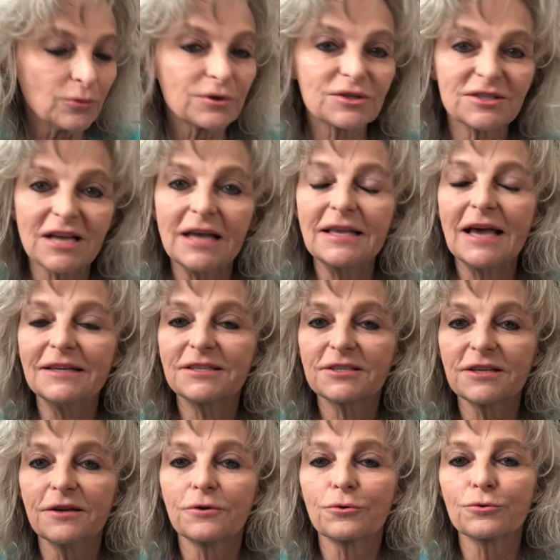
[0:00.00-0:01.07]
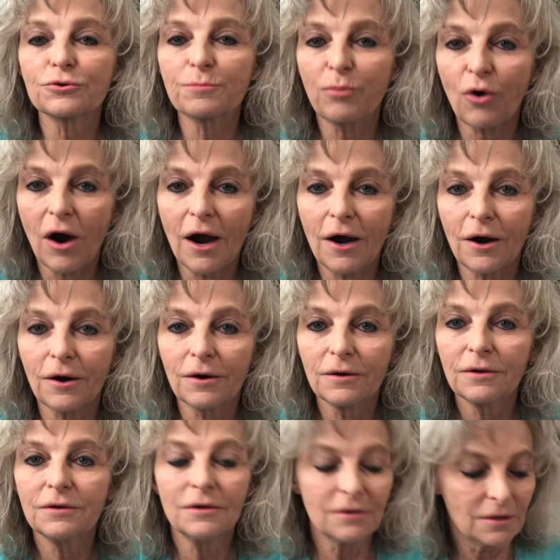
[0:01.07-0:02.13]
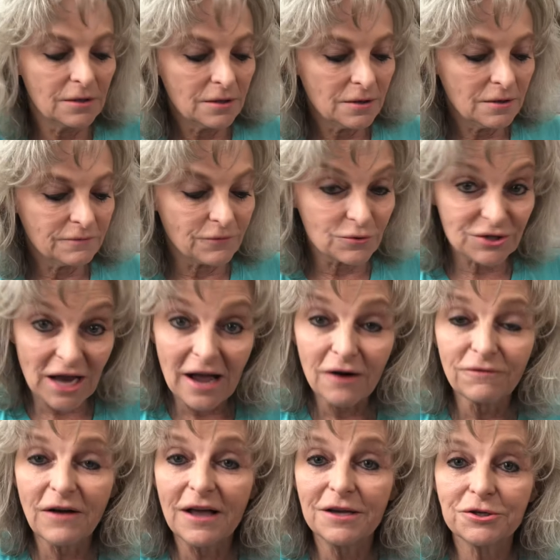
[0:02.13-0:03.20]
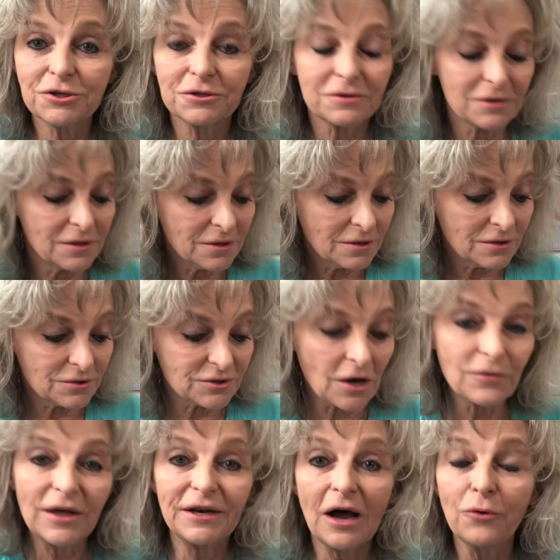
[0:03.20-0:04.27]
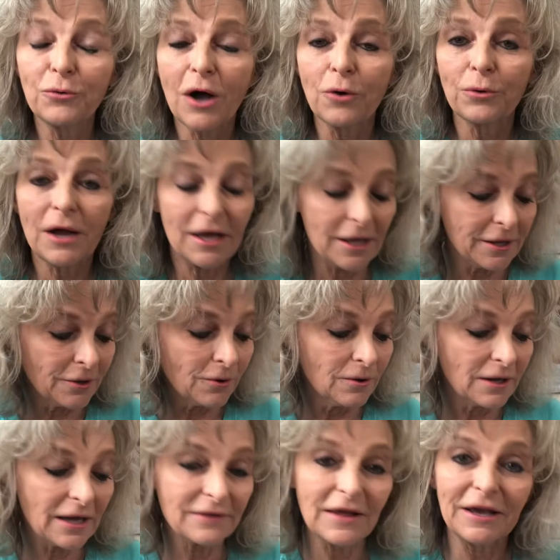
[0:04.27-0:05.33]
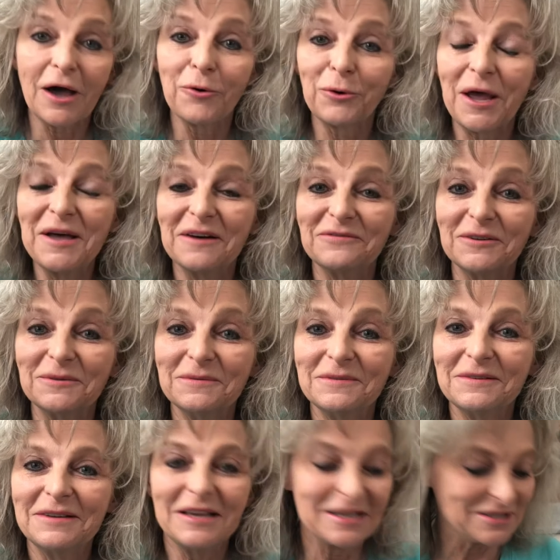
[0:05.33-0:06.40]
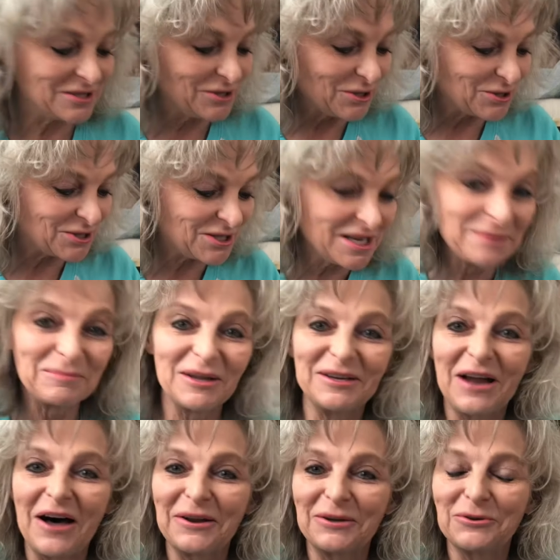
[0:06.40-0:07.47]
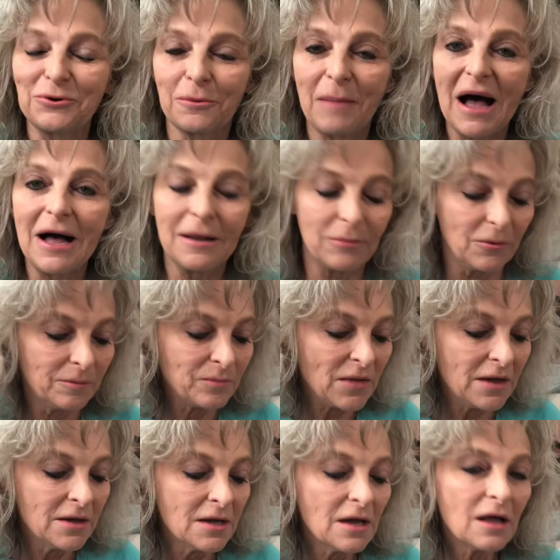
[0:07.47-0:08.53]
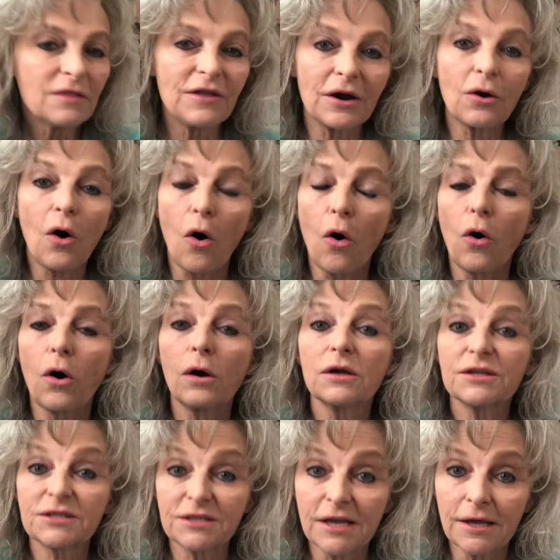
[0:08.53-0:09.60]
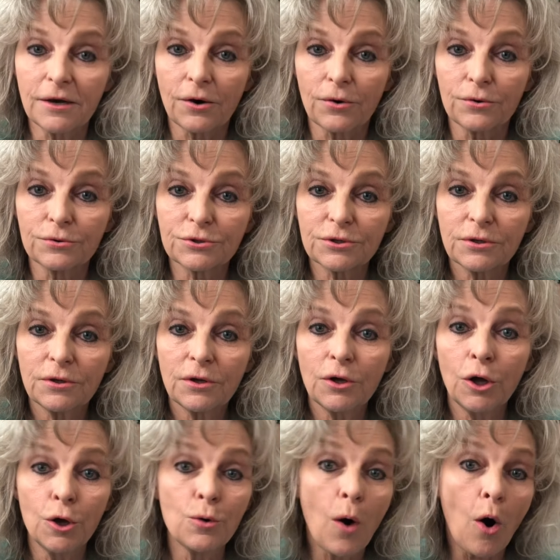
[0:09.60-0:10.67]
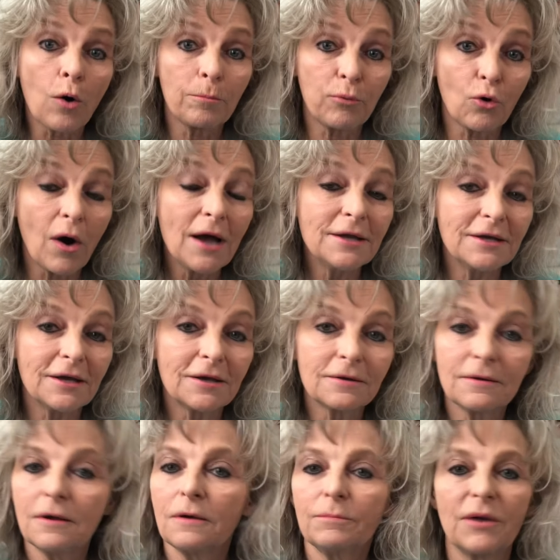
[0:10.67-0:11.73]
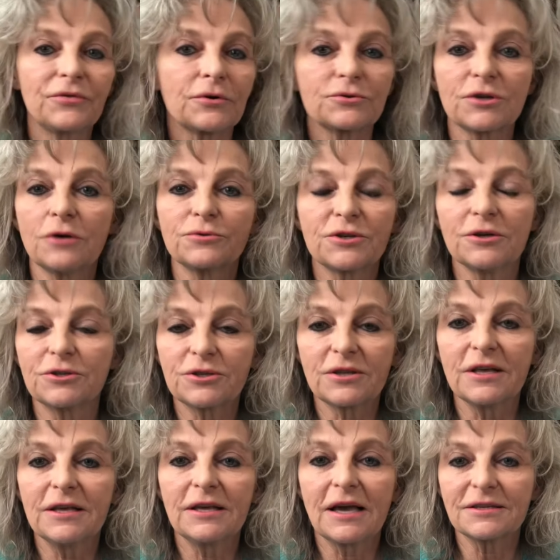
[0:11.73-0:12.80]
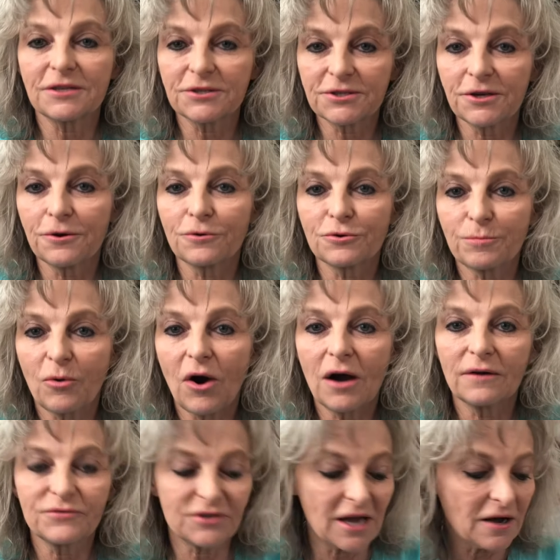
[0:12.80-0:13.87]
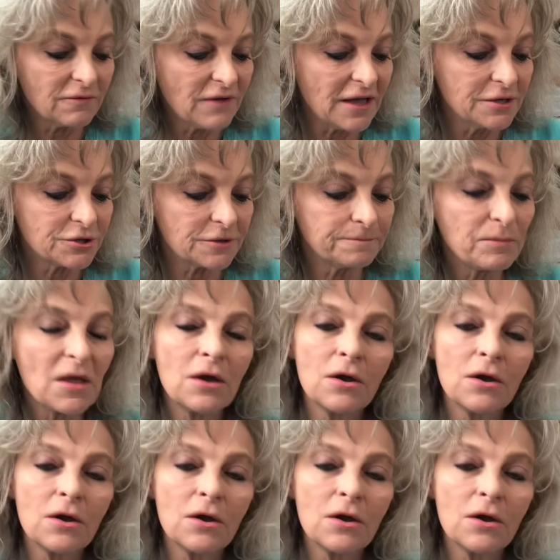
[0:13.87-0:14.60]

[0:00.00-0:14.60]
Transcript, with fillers: to say a sinner's prayer for salvation so they don't go to hell and they go to heaven. It's just simply not in your Bible. There are sinners who are praying but there's no such thing as a sinner's prayer of salvation.